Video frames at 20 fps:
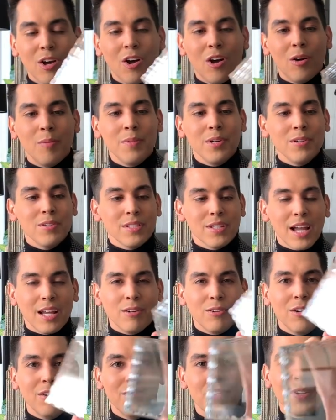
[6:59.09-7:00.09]
almost, I
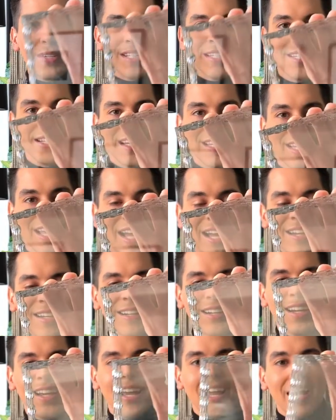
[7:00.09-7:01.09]
don't know if you can see that.
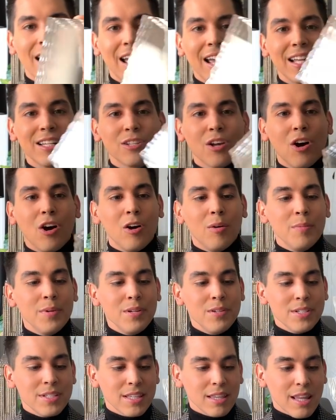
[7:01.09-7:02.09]
It's
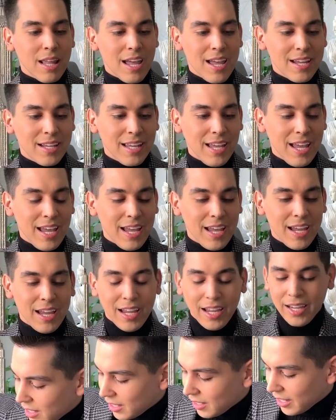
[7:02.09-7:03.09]
almost like
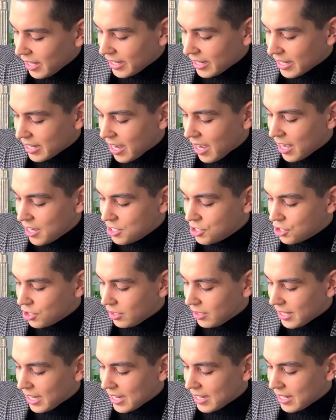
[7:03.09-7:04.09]
a, like an
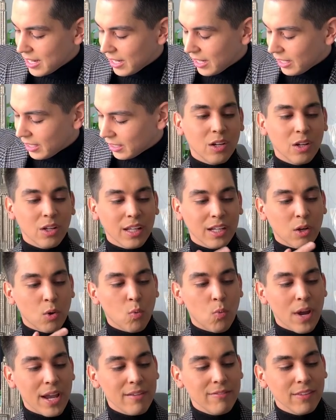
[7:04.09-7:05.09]
undulating, like a
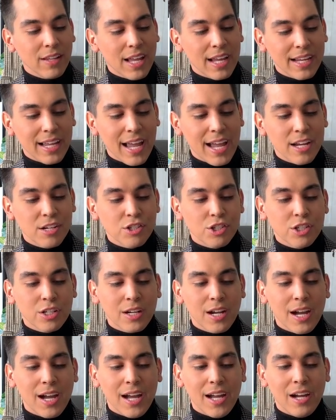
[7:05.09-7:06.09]
wave-like etched
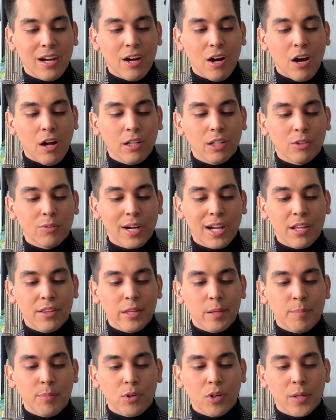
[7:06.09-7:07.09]
cut all around
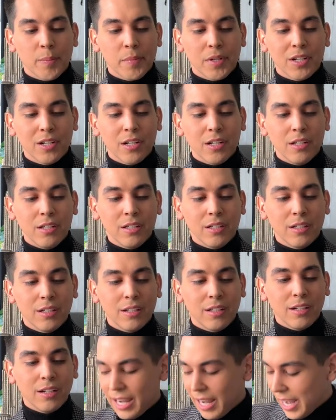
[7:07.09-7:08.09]
the perimeter
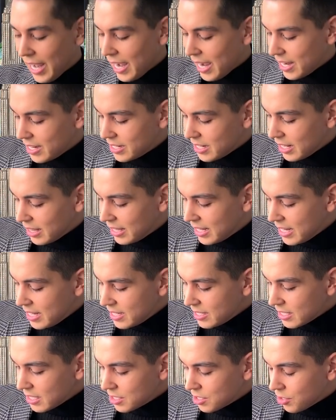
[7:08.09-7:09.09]
and
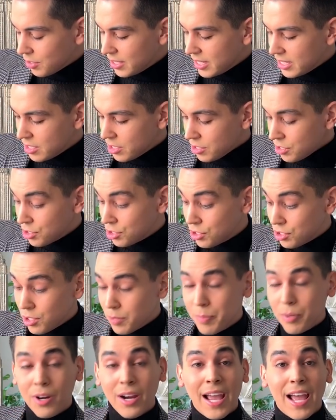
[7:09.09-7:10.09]
these, so these are
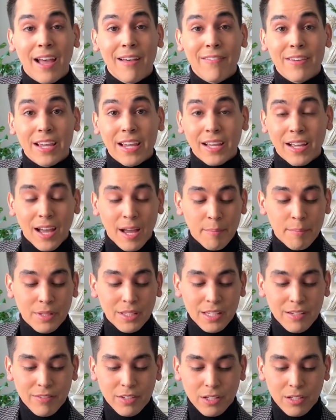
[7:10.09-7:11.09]
super heavy,
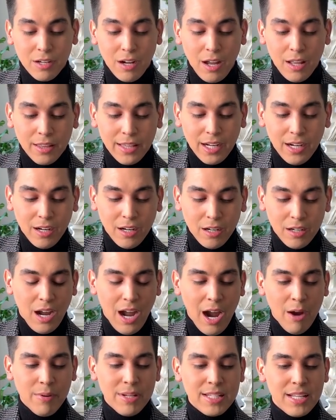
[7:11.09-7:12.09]
believe it or not. They're,
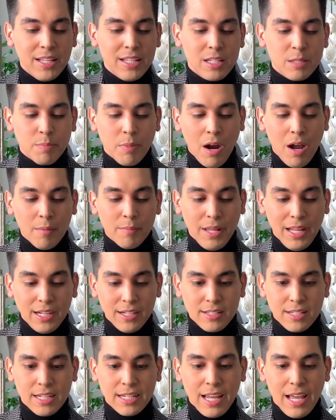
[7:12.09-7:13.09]
I would say this, pro- like
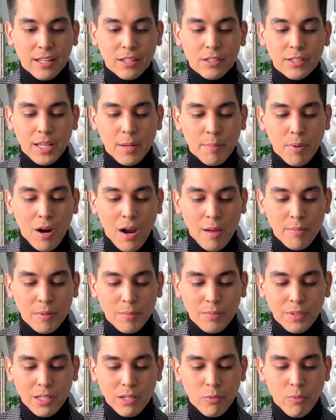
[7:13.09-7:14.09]
together, they
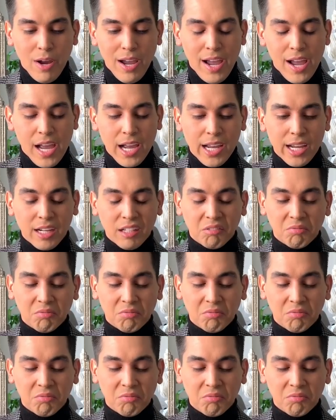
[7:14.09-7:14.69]
probably weigh,